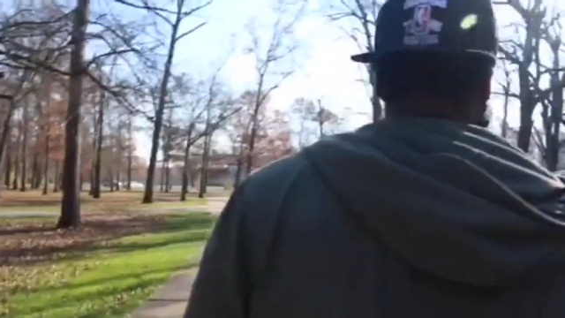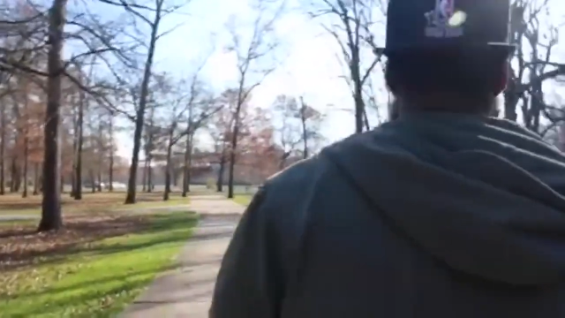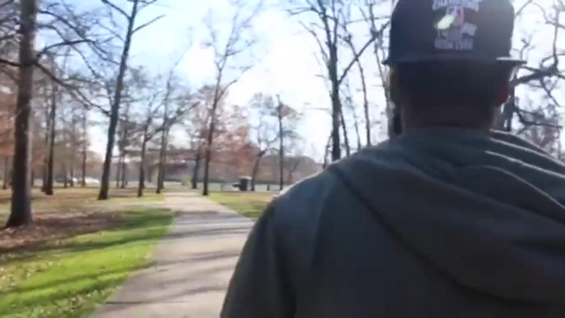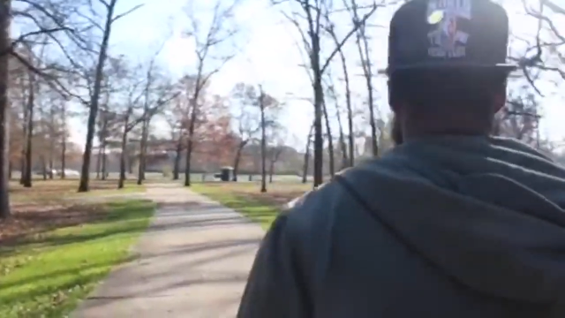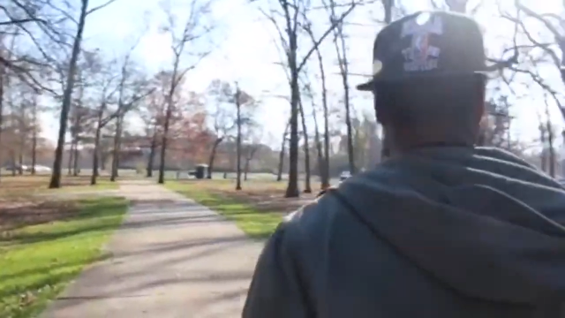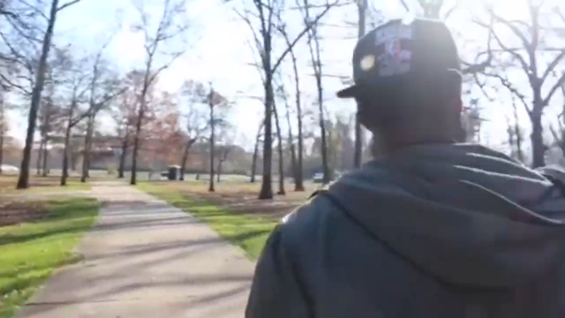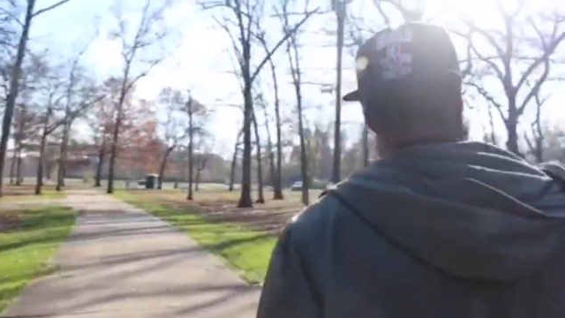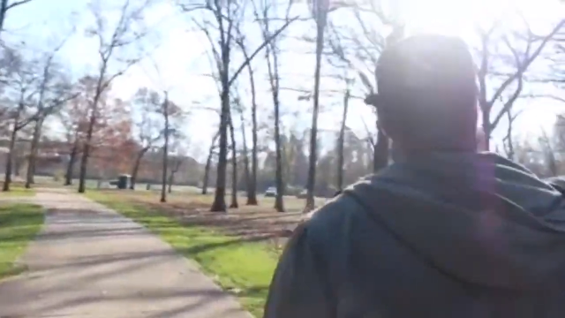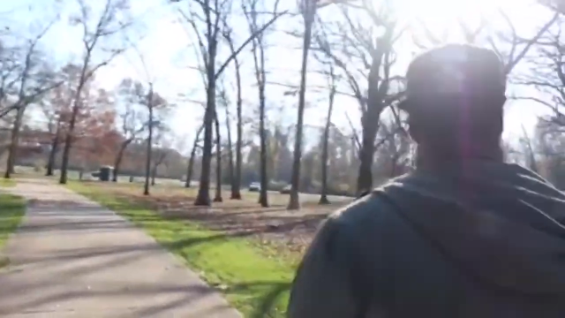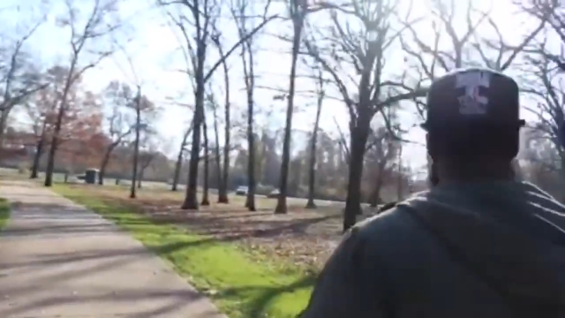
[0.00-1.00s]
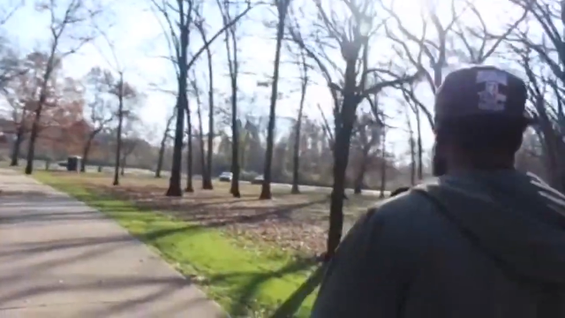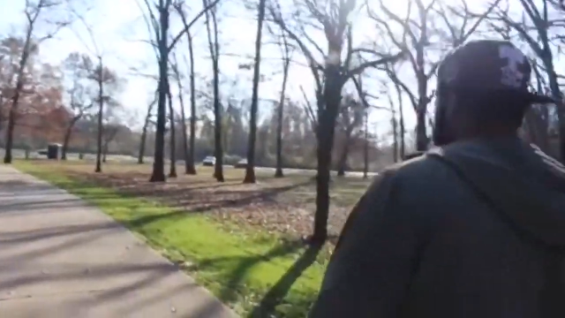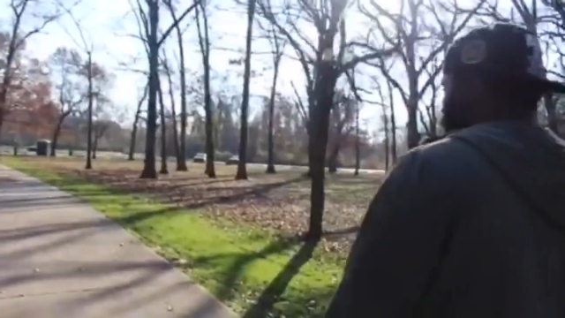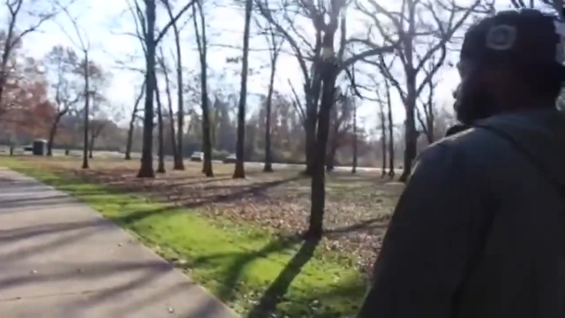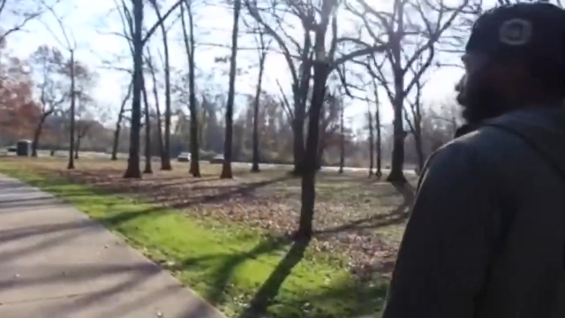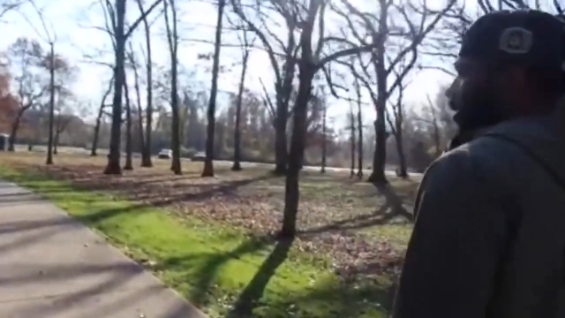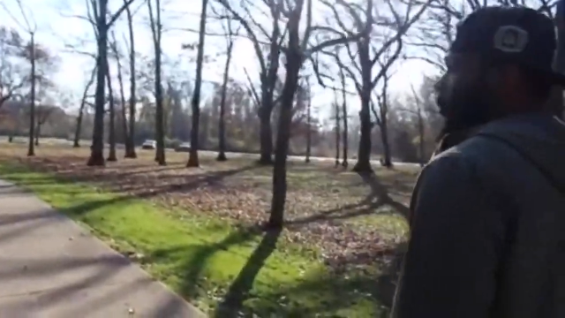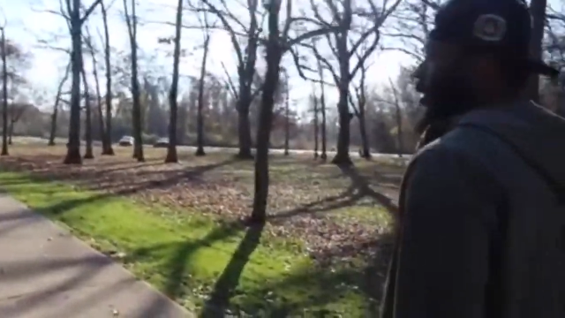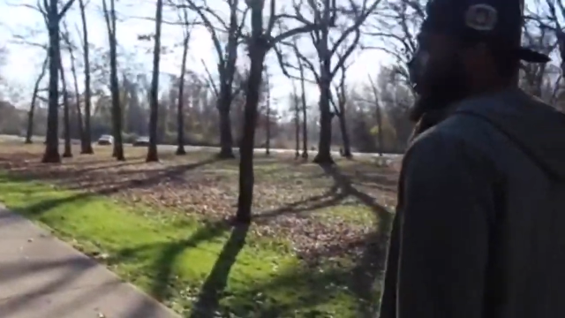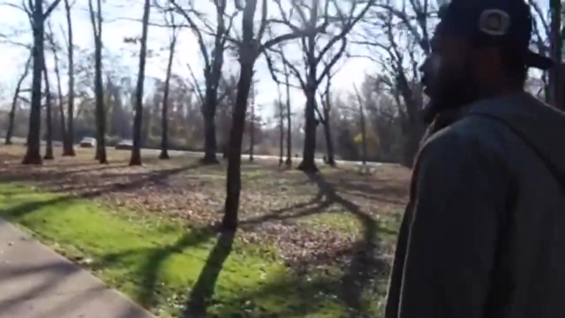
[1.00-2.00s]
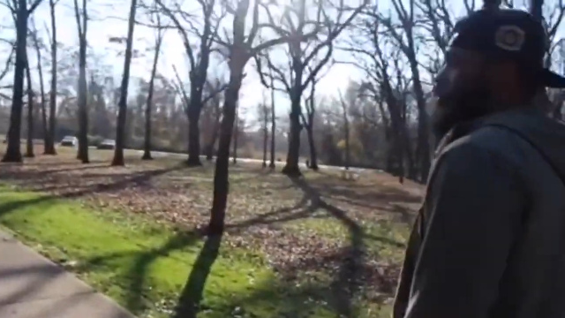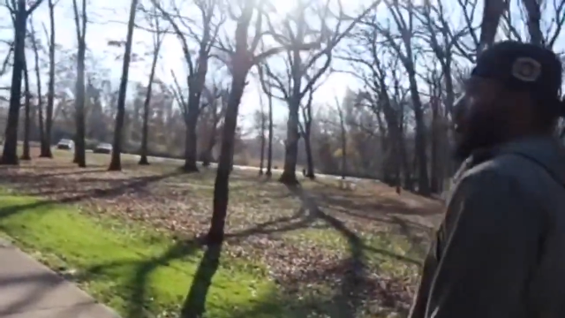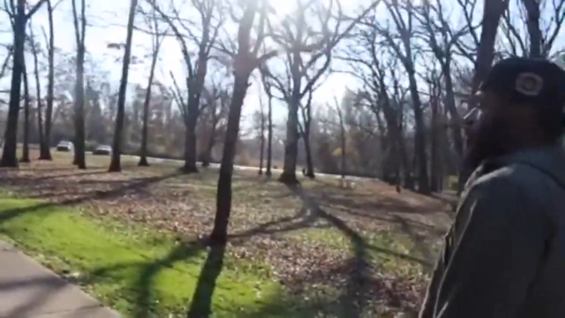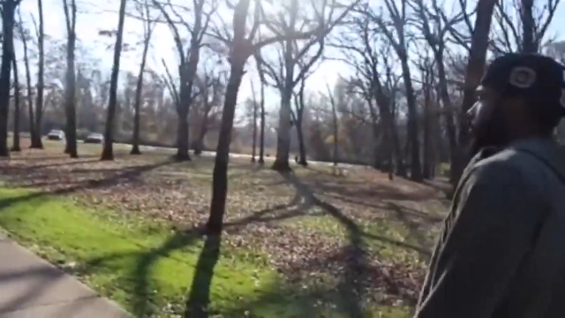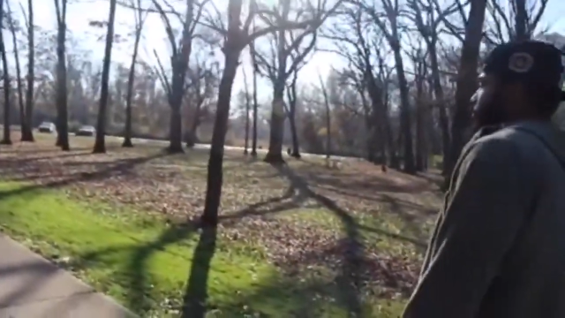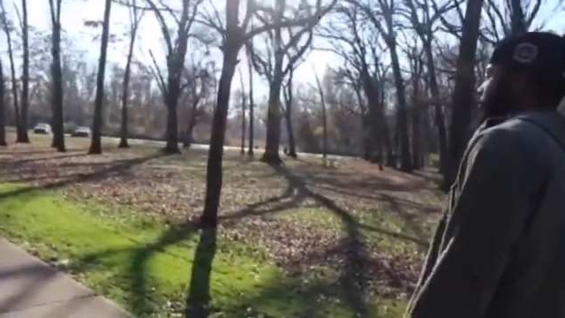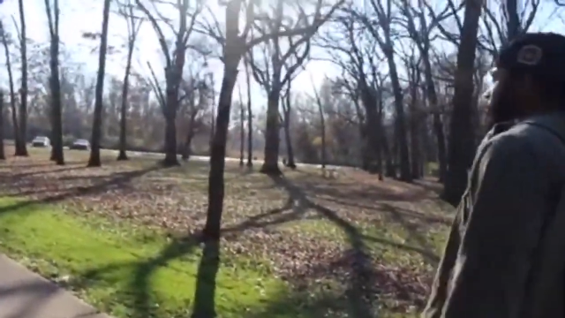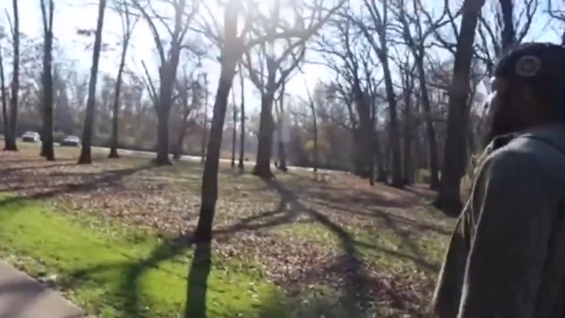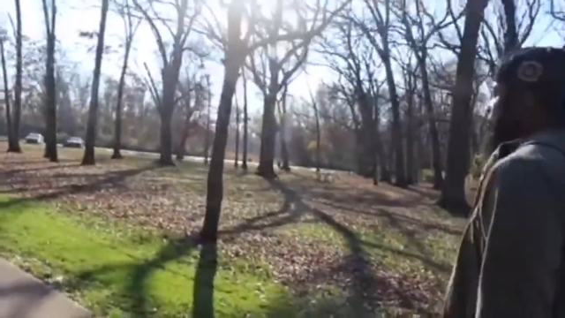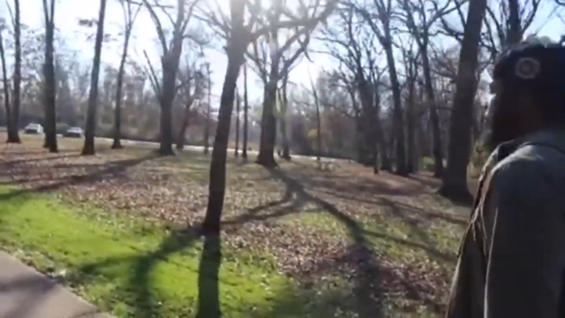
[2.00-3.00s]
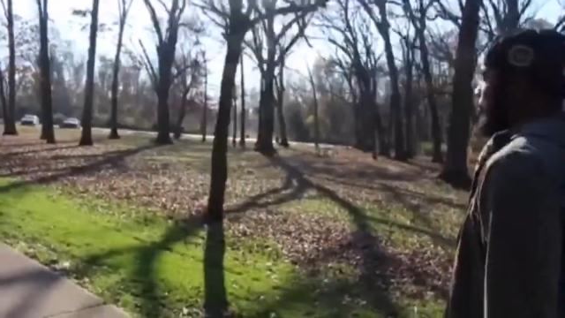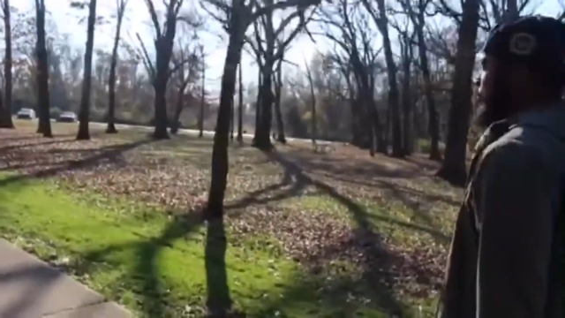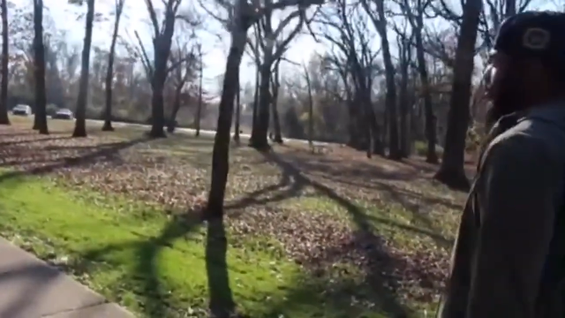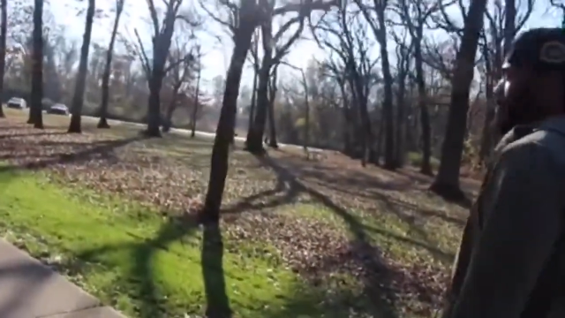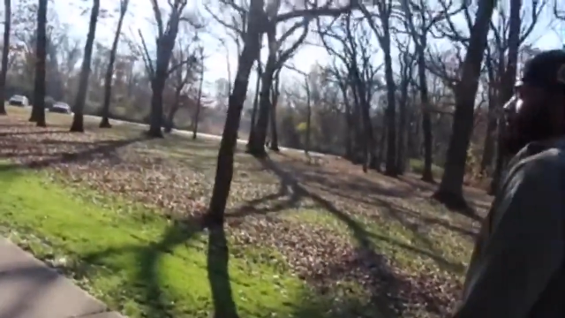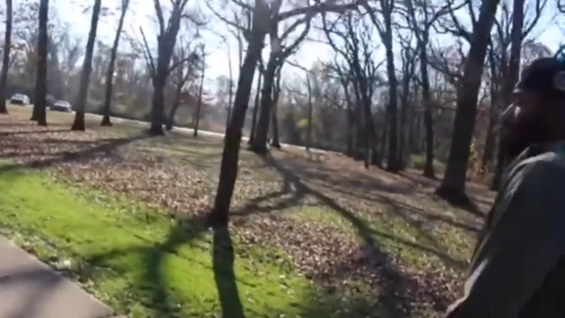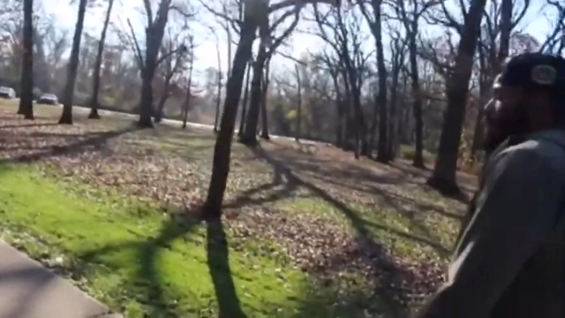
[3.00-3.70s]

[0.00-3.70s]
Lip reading: Nobody's mouth can be seen.